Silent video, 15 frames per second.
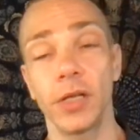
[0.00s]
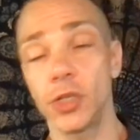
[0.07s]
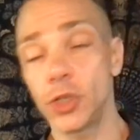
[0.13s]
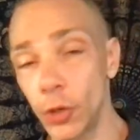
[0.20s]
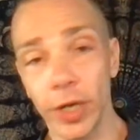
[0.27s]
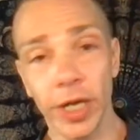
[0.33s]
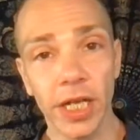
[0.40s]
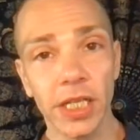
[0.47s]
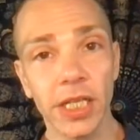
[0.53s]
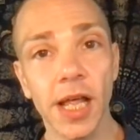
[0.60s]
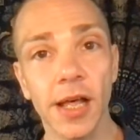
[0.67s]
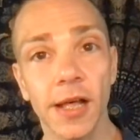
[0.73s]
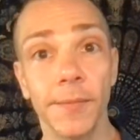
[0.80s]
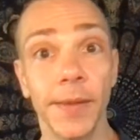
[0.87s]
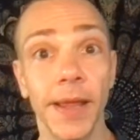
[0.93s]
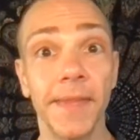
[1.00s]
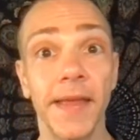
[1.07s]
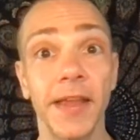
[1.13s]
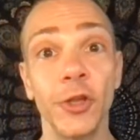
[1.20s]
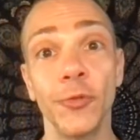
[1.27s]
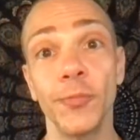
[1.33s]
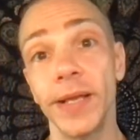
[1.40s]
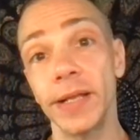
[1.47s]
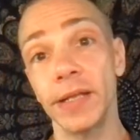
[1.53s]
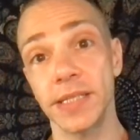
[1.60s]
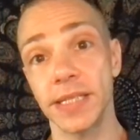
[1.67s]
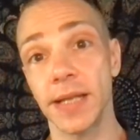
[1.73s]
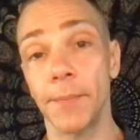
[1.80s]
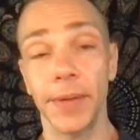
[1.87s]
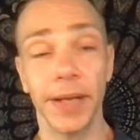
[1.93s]
join a club and then you meet
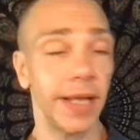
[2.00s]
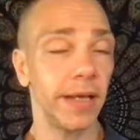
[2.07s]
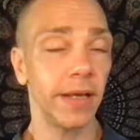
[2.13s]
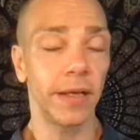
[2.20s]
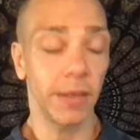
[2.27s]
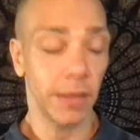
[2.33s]
somebody